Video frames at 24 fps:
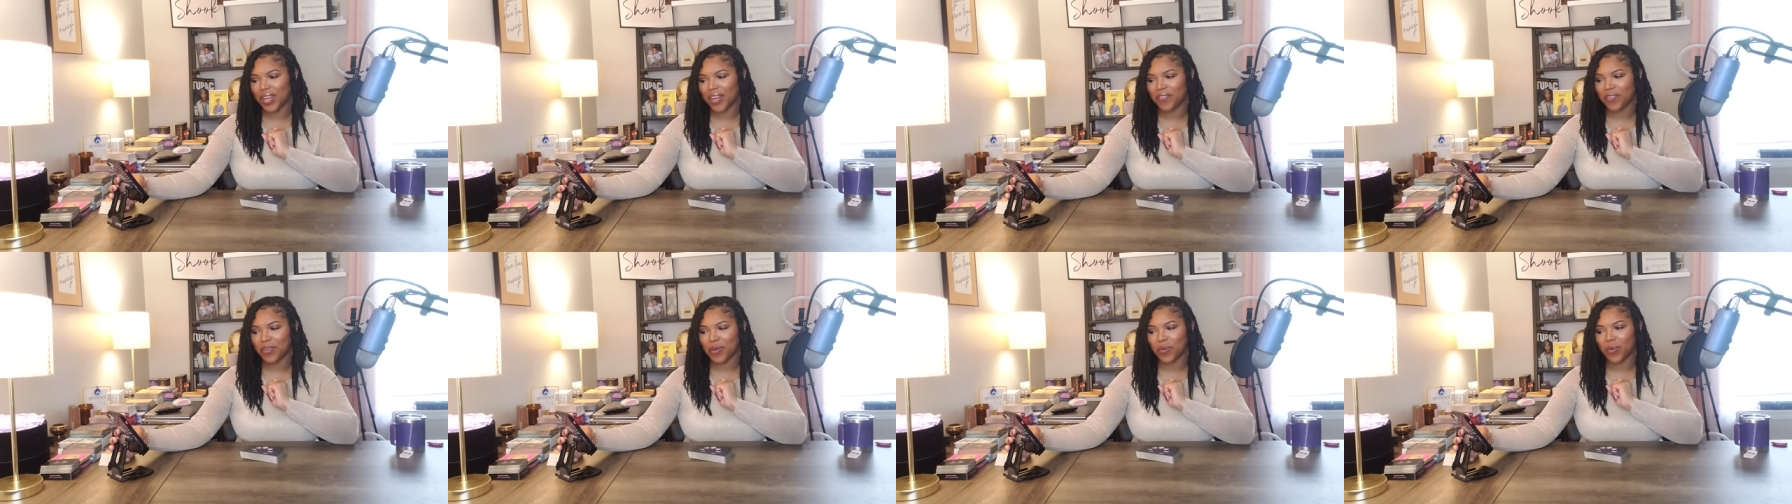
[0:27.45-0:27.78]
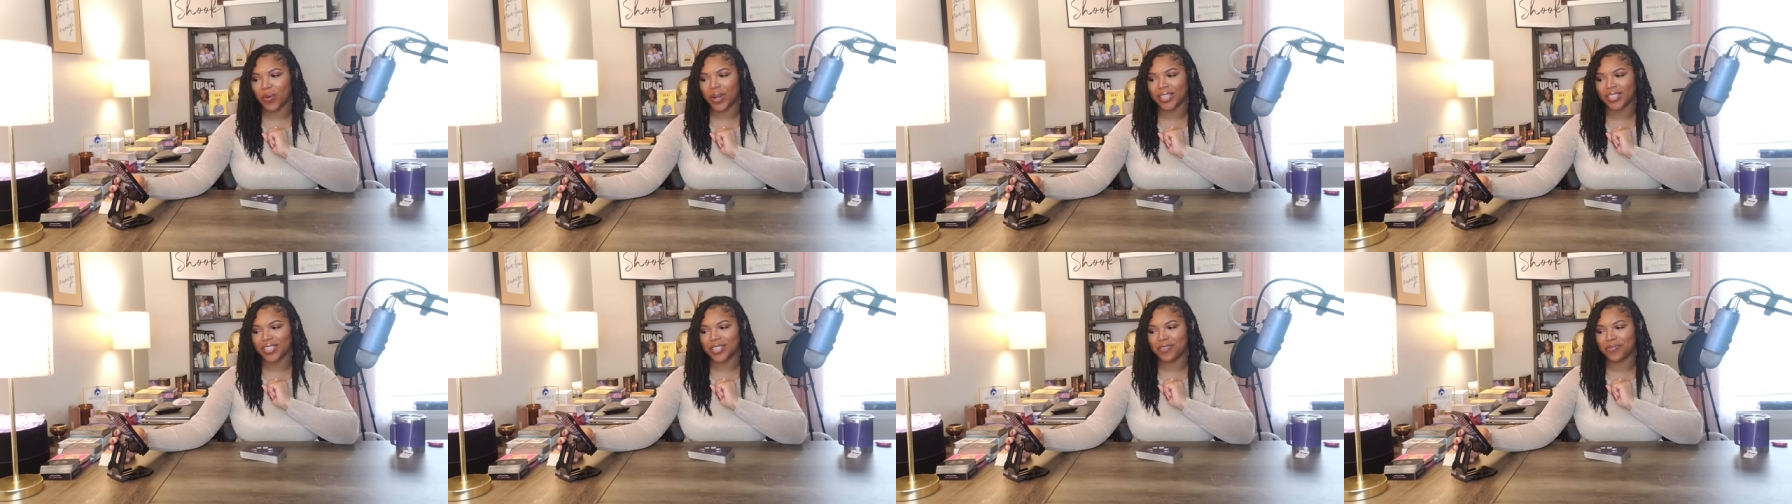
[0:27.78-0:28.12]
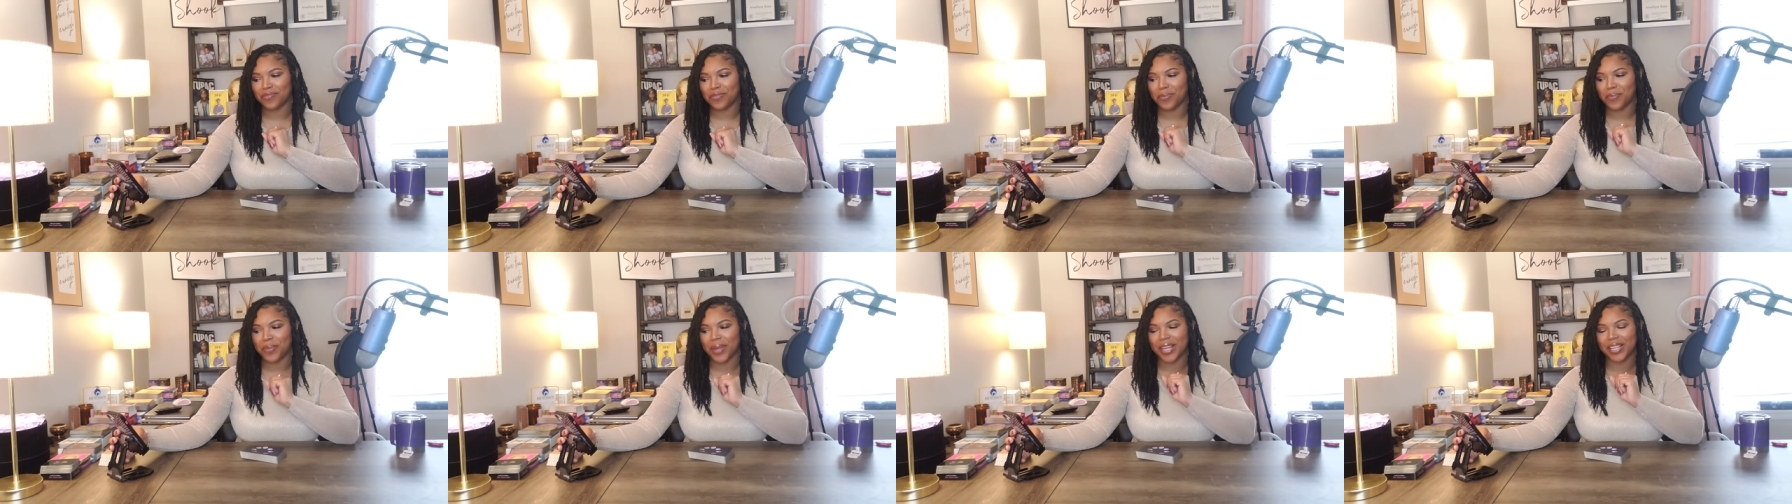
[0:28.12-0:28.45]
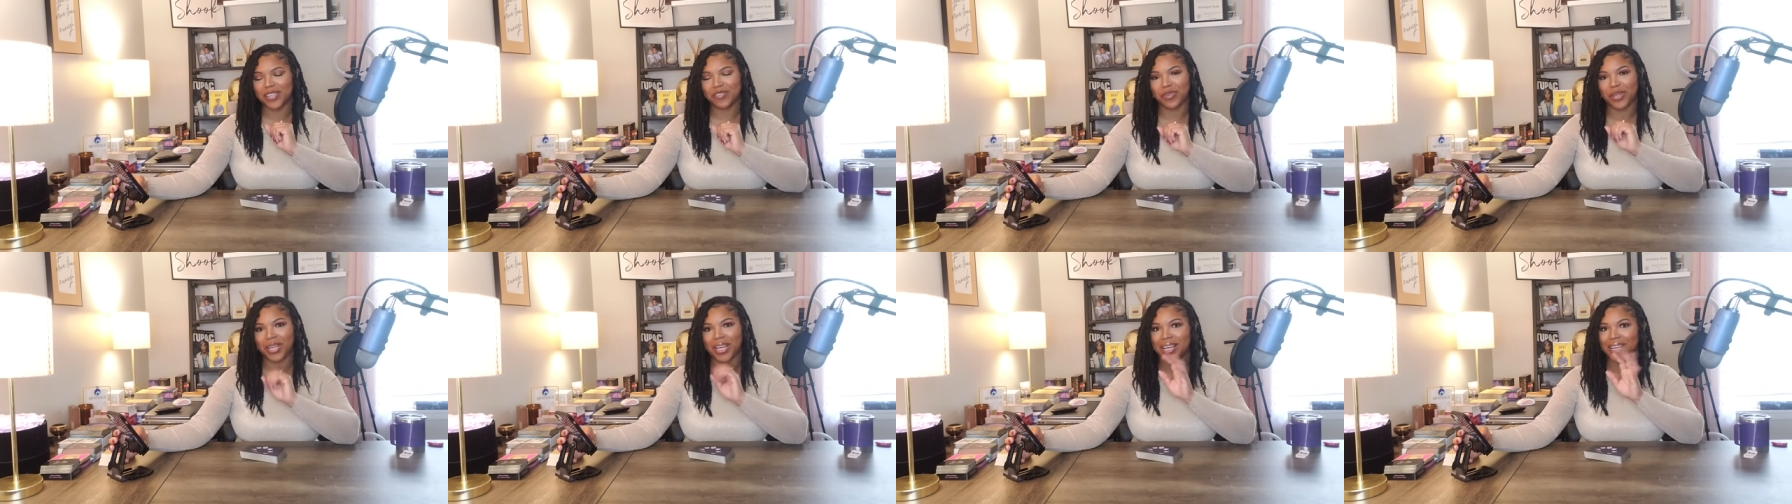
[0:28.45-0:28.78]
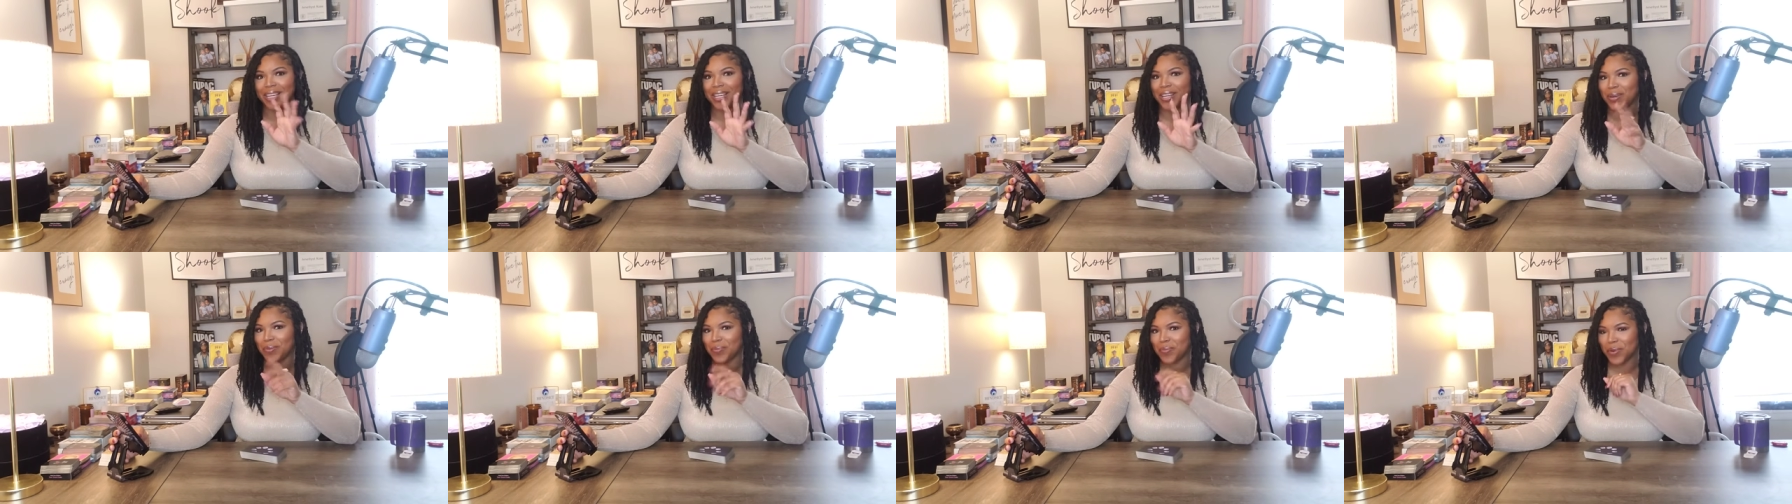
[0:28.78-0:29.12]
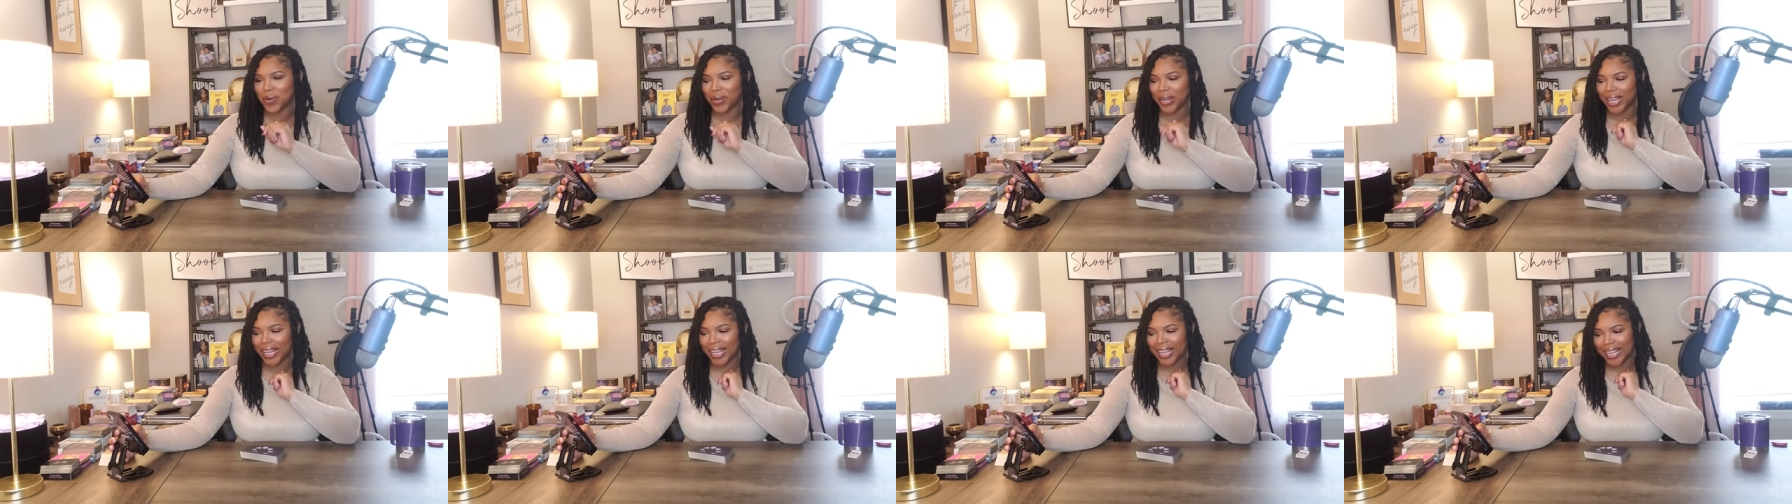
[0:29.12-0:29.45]
If you're watching from Patreon, good
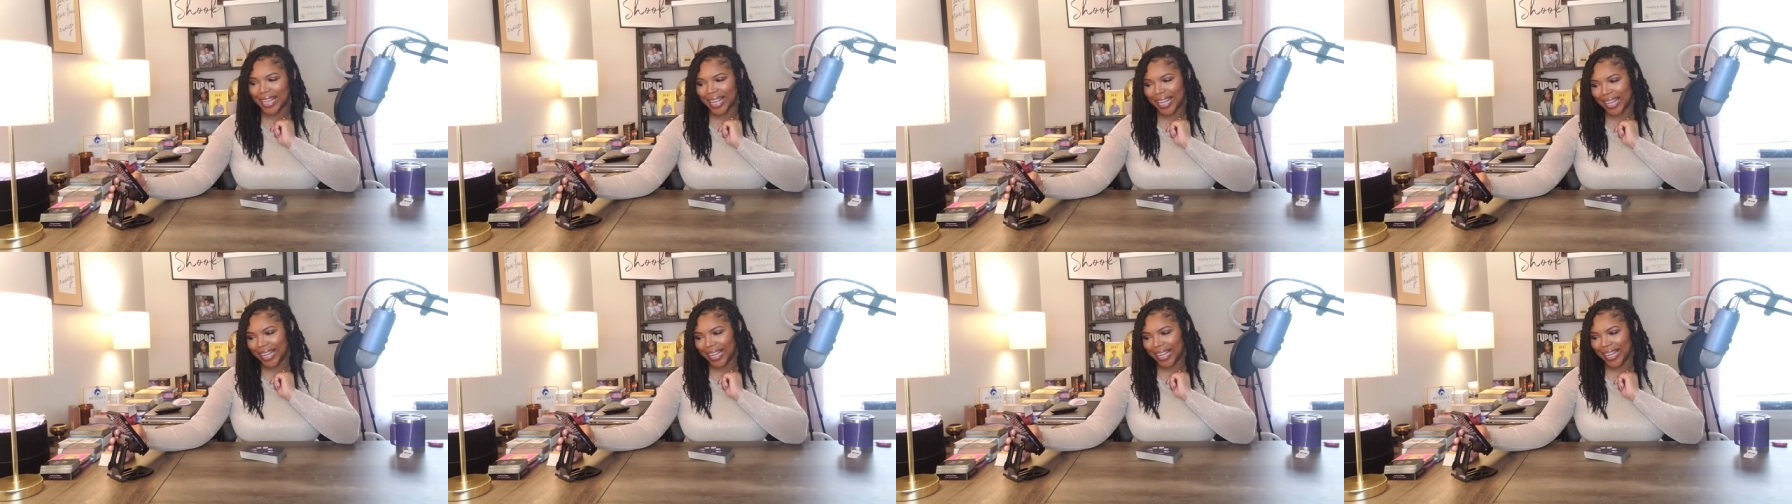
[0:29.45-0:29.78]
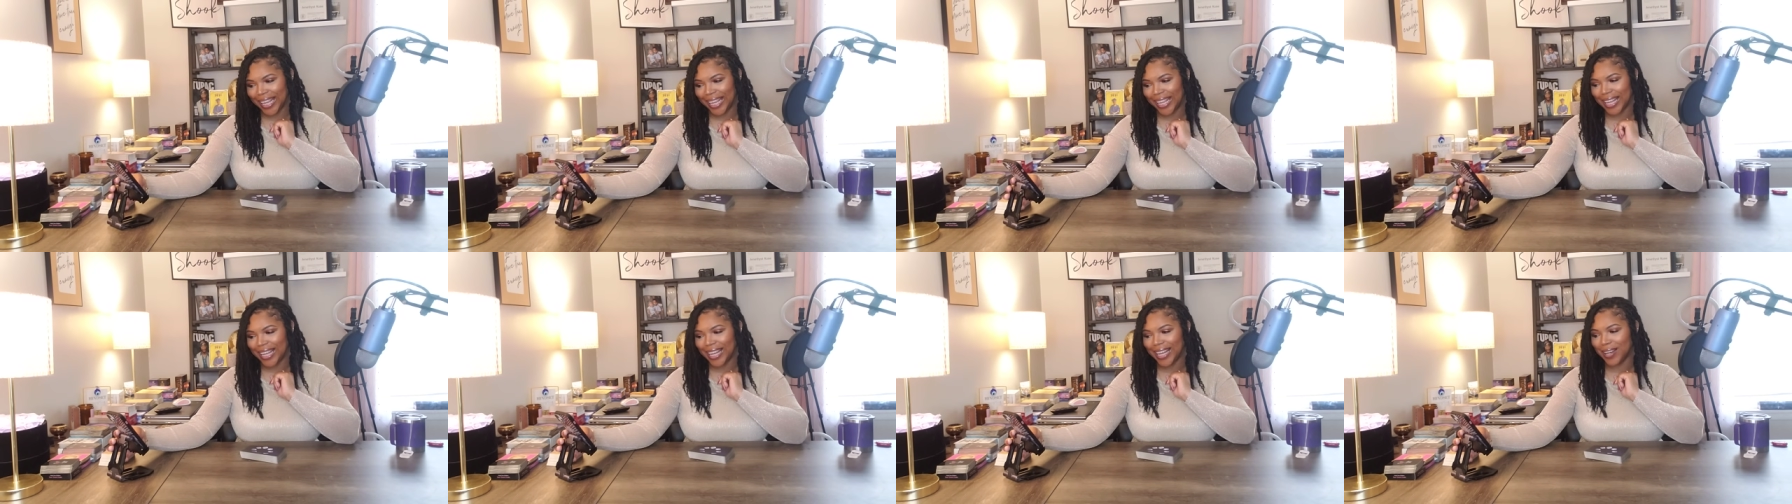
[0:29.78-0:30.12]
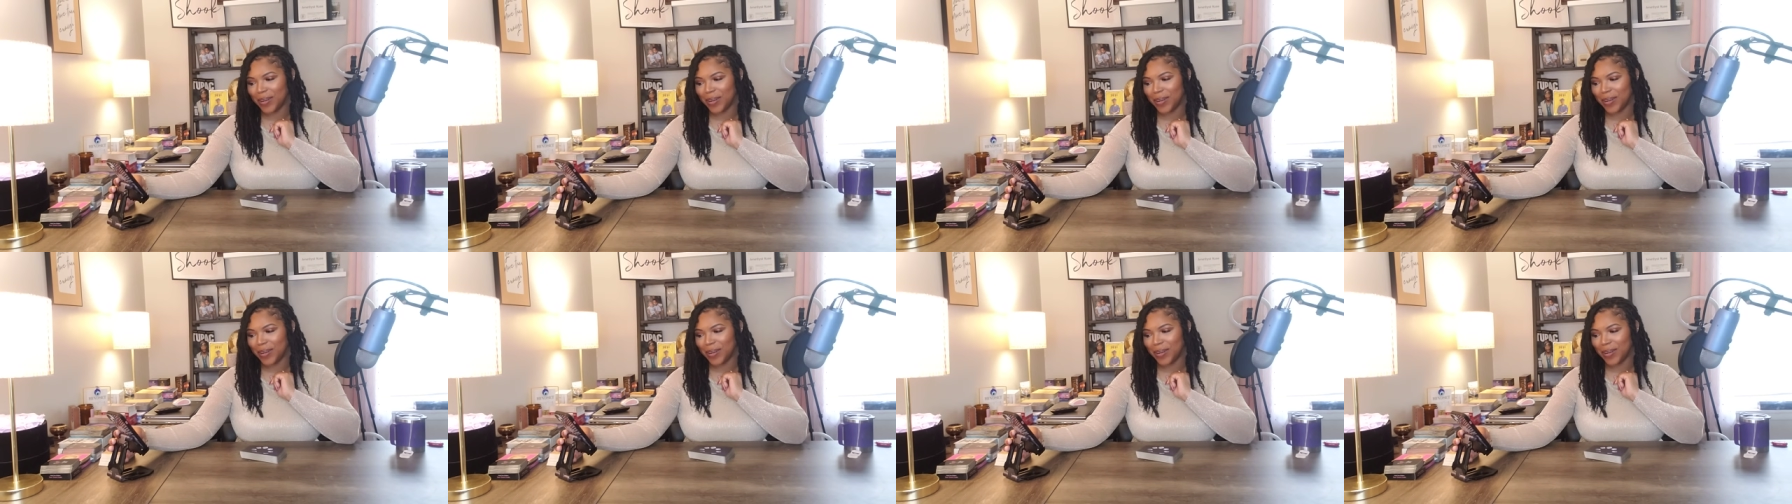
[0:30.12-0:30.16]
morning, gang.